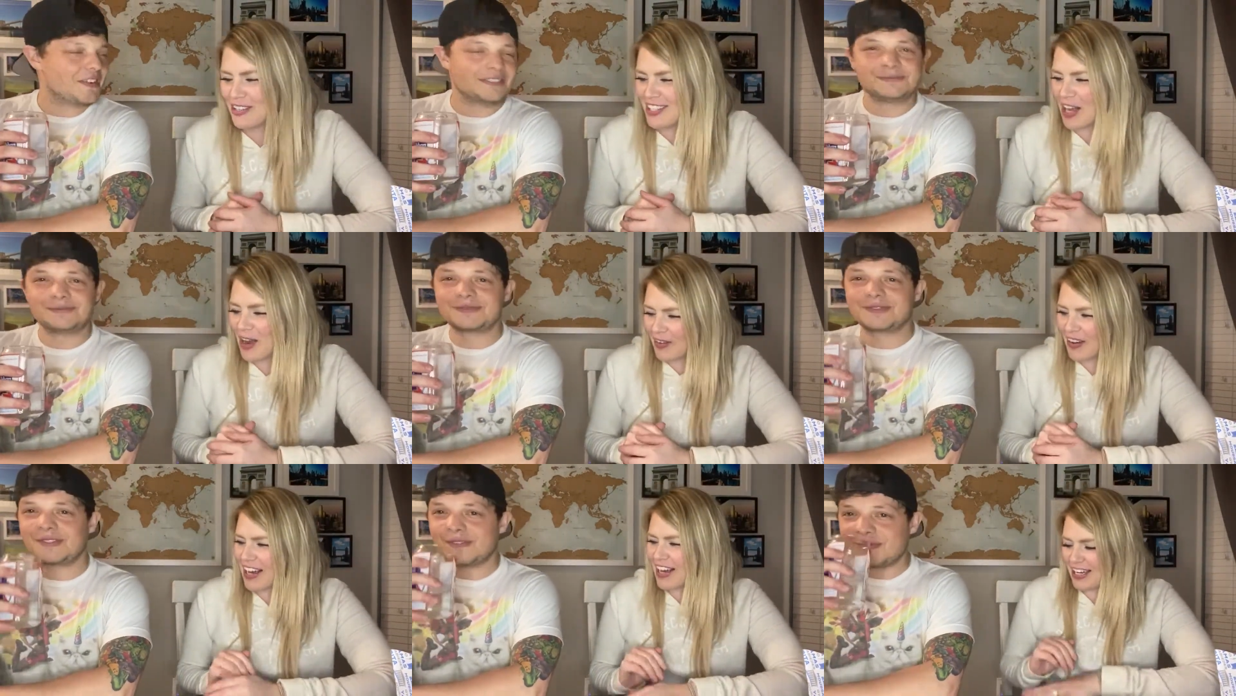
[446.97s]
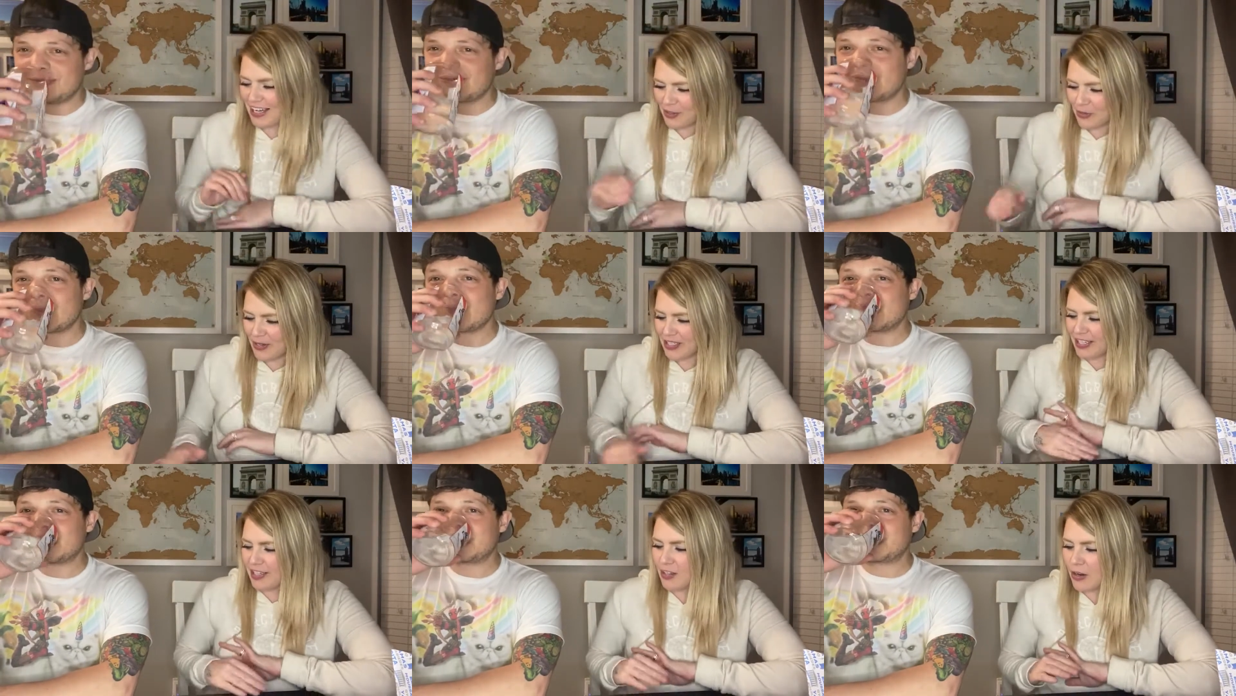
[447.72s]
Speaker 1: so I, I
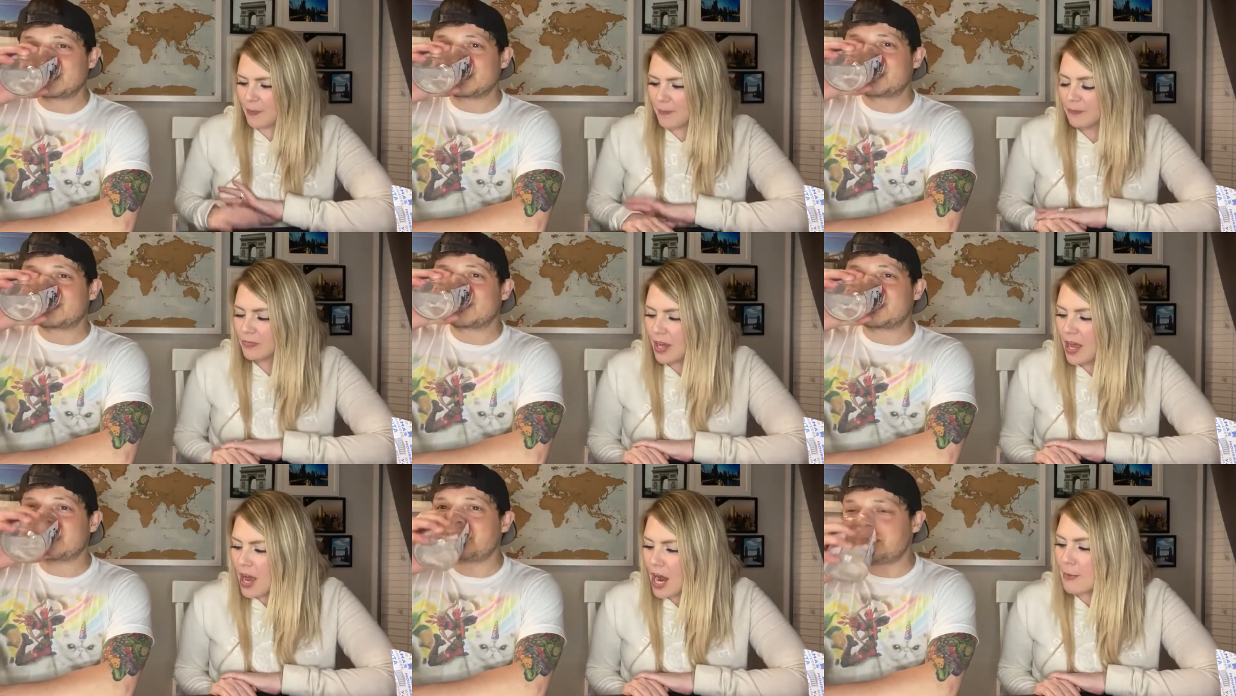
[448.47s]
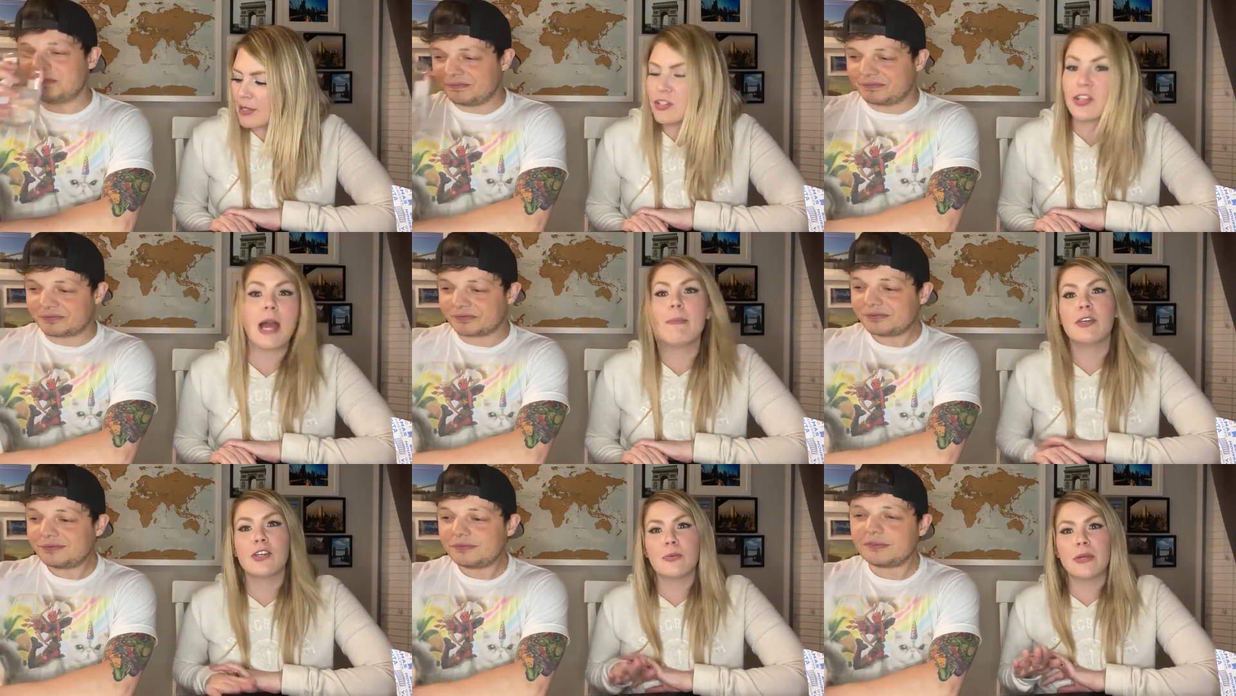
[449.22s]
enjoyed it a lot. I'm excited
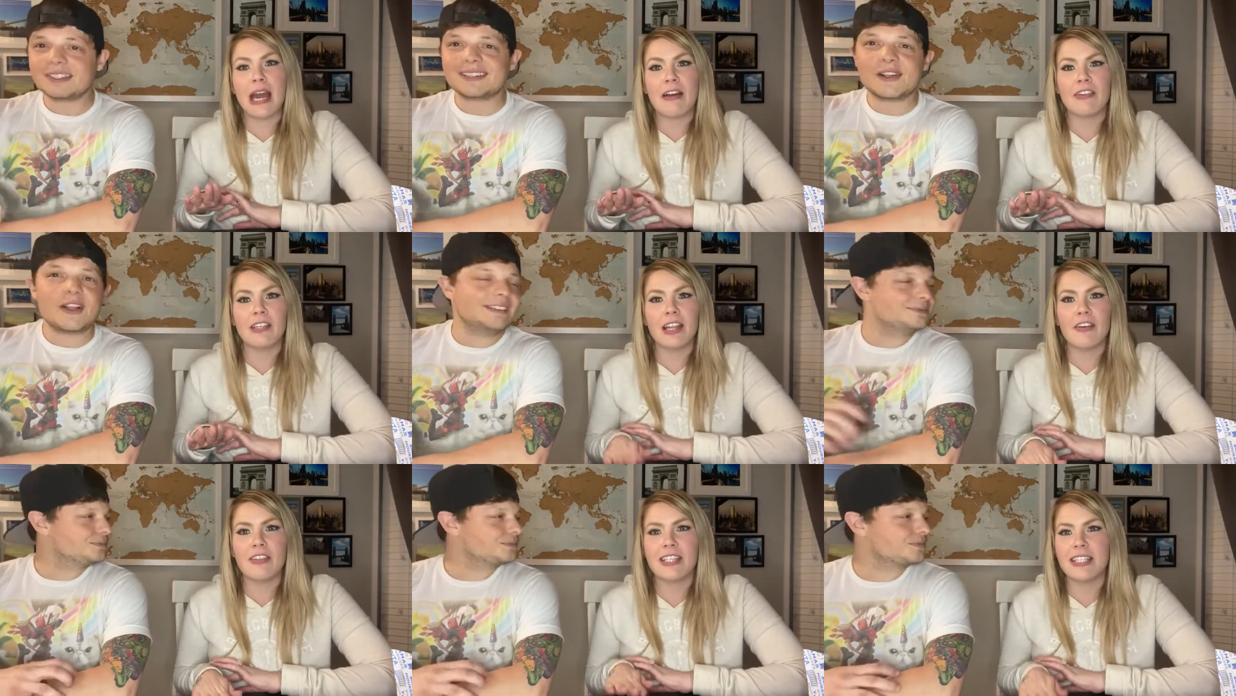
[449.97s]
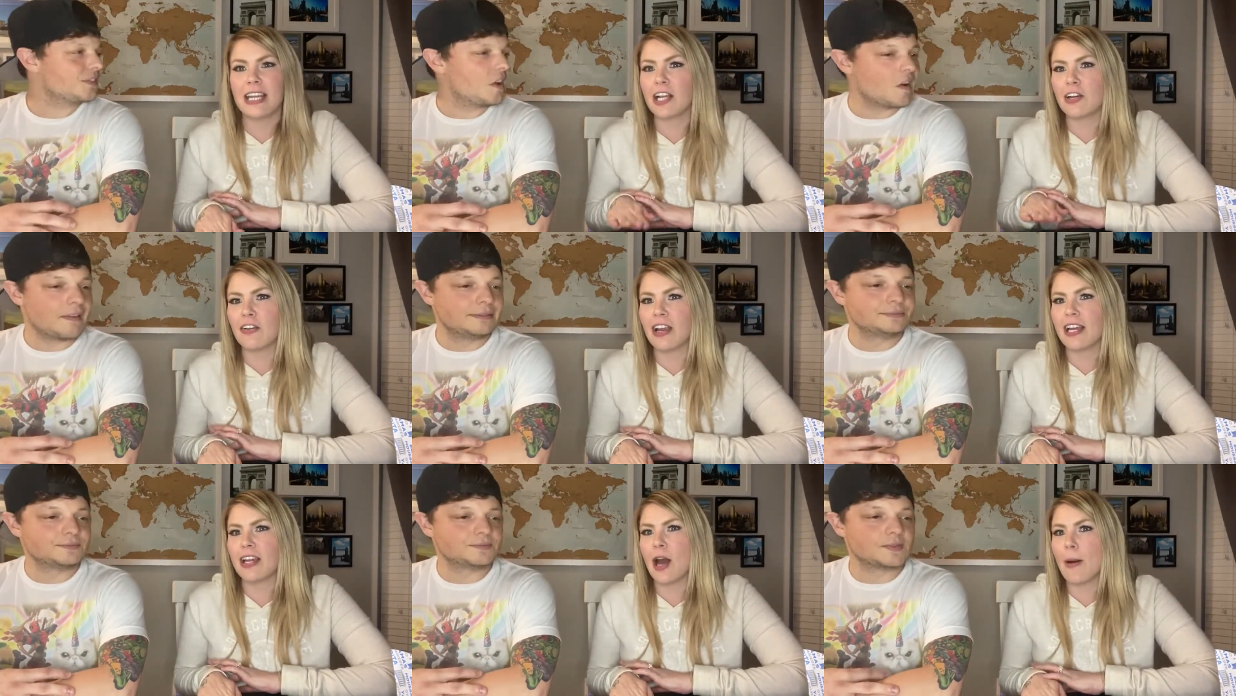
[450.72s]
because we have another snack
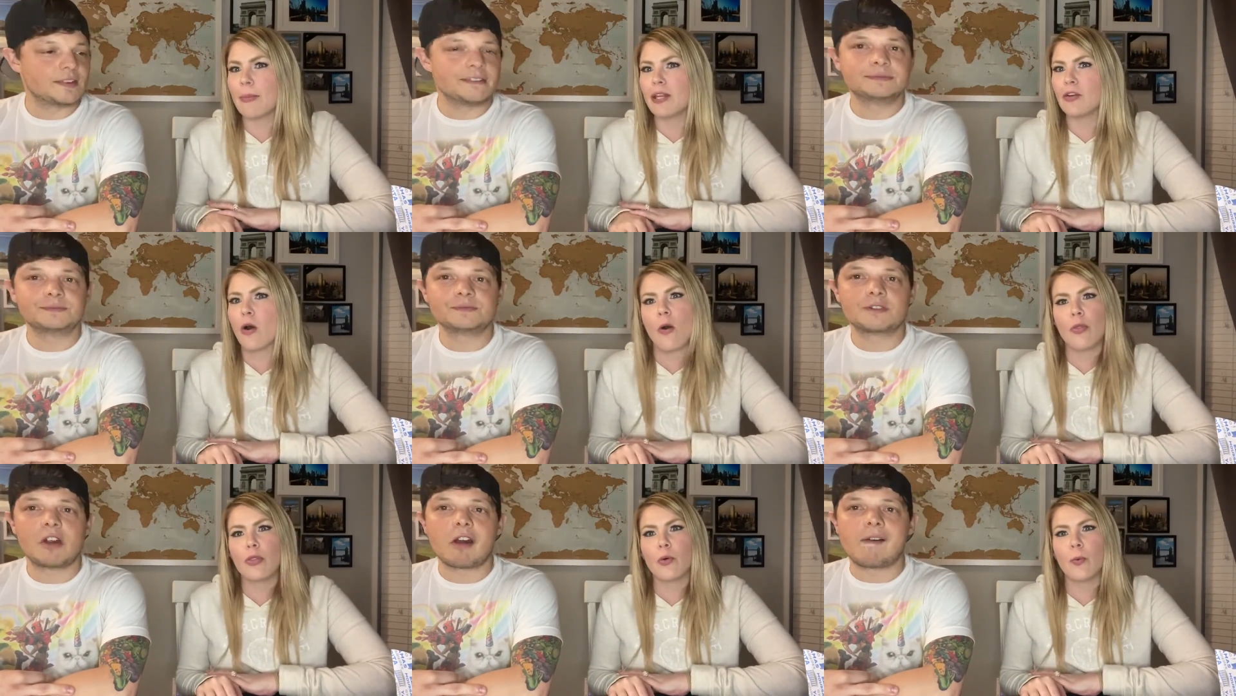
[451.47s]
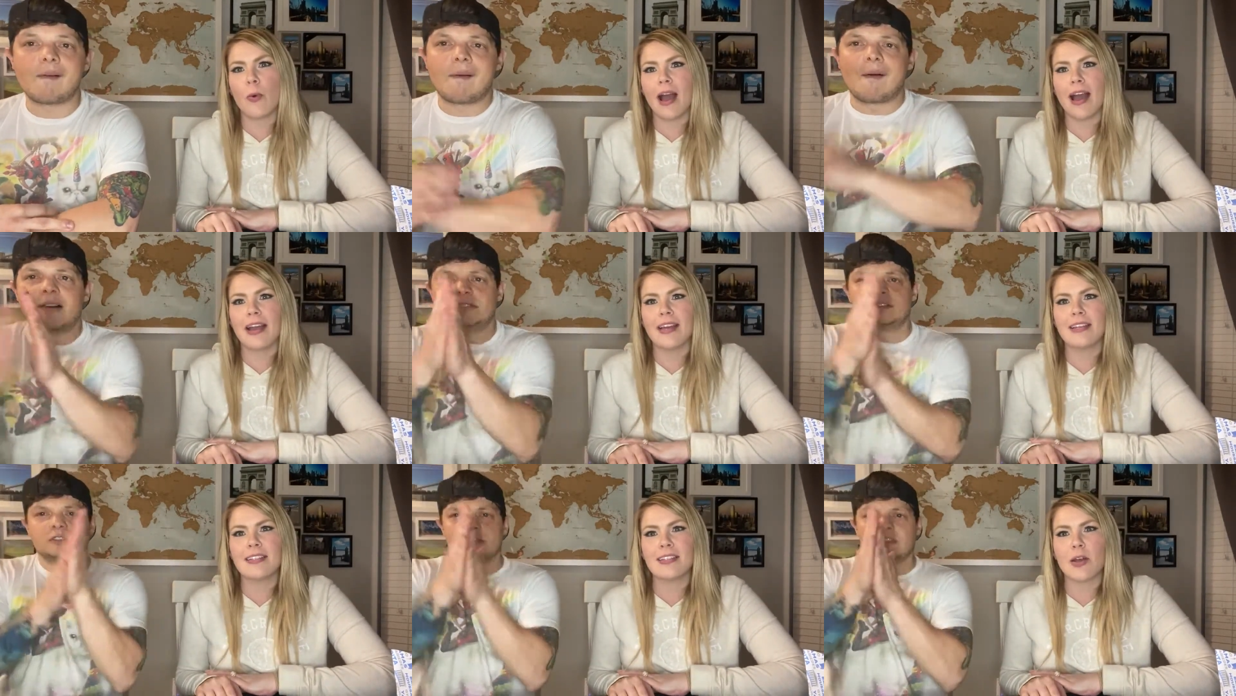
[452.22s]
crate coming on the
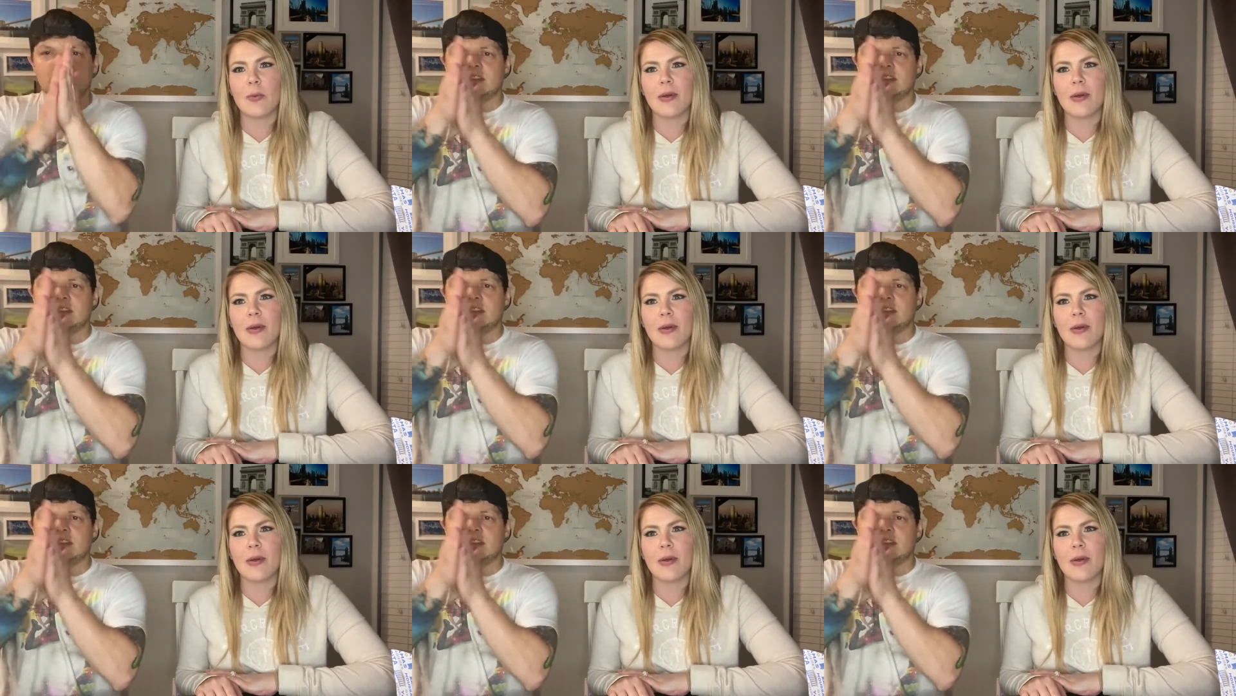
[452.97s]
way. So